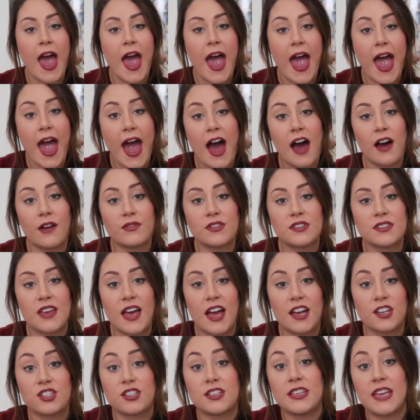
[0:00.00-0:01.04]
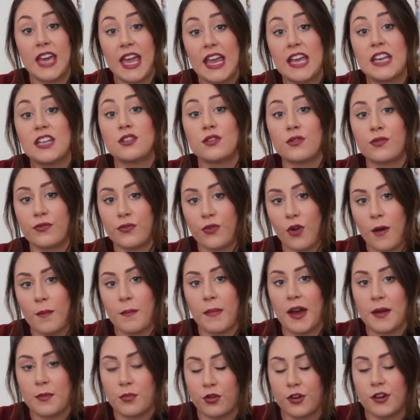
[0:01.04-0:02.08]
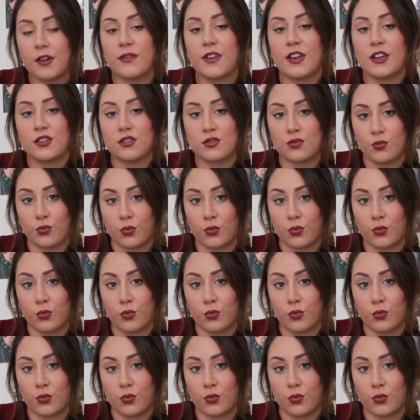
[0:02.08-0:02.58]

have / gained from my previous